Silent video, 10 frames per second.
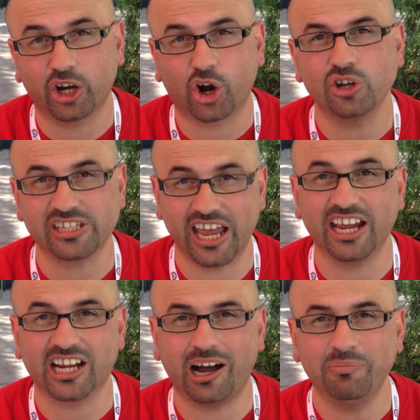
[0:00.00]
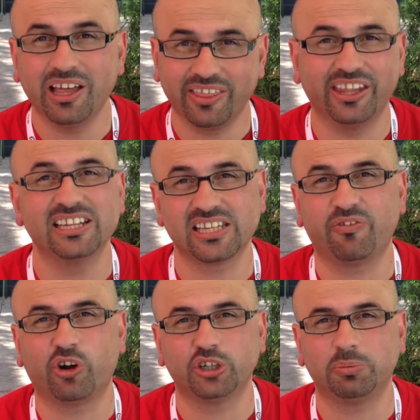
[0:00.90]
gross income, then it's
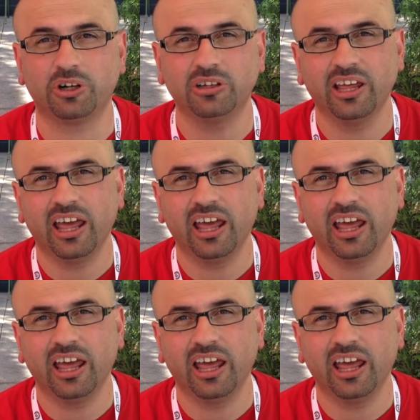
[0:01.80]
affordable,